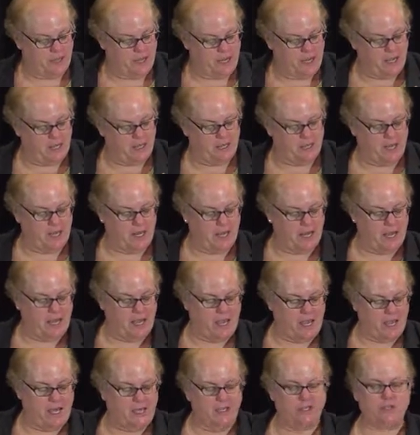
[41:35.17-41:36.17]
and then
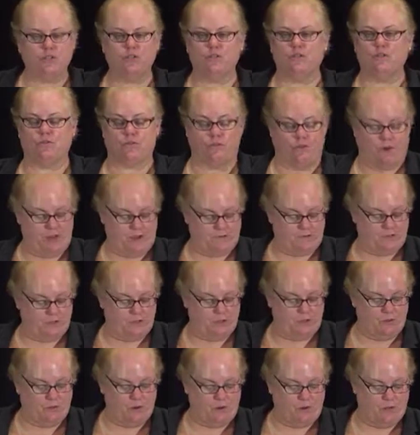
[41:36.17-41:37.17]
A2 through
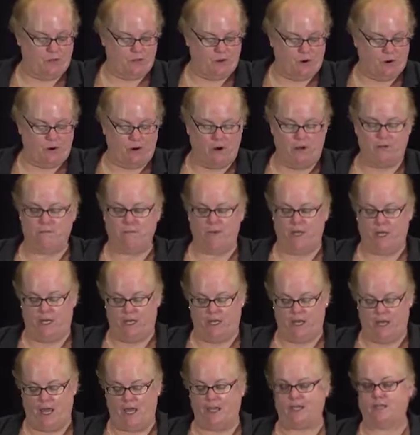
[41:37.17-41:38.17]
F2 are
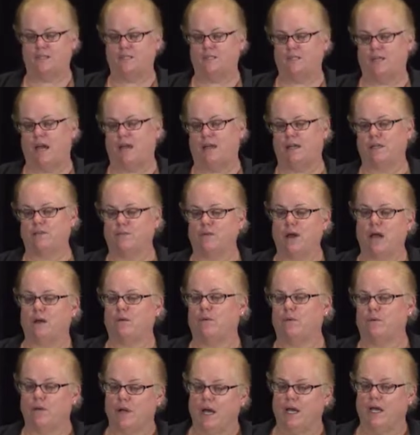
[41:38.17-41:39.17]
admitted at the sock and the rock.
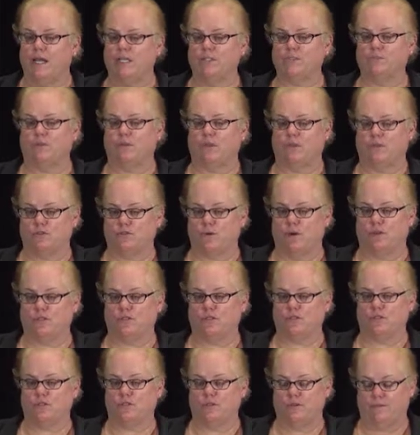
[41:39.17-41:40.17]
We're not answering those
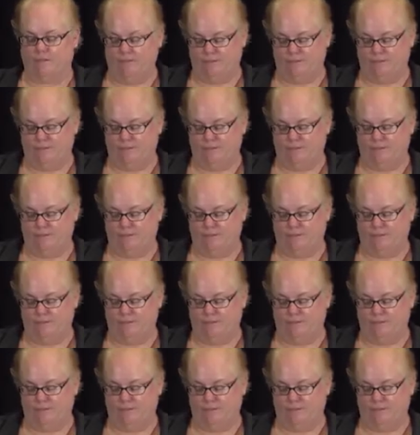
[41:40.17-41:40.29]
questions.